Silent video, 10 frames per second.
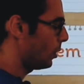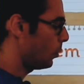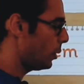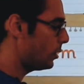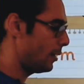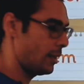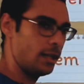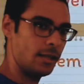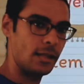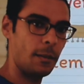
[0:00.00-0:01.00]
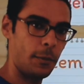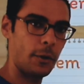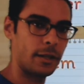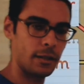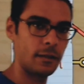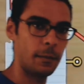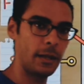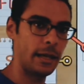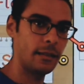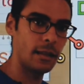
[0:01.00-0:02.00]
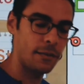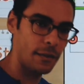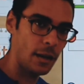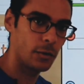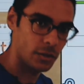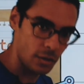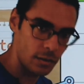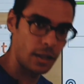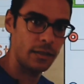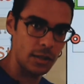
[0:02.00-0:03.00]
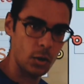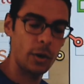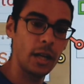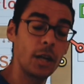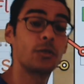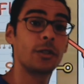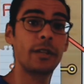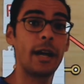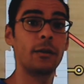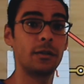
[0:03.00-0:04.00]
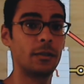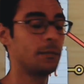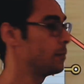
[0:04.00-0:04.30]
What do you think is the part of the plant that found in the soil underground?